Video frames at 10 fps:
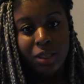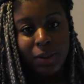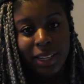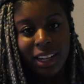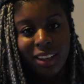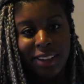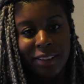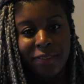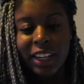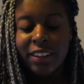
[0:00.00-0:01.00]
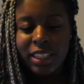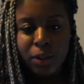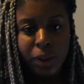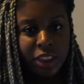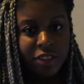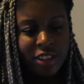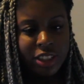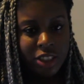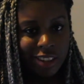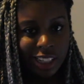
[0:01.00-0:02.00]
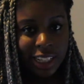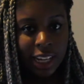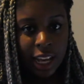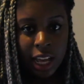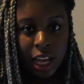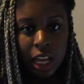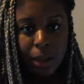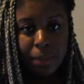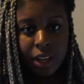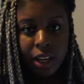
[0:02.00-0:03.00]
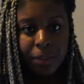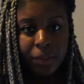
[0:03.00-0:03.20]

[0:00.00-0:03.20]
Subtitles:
so I kind of had 5 years worth of friends already, but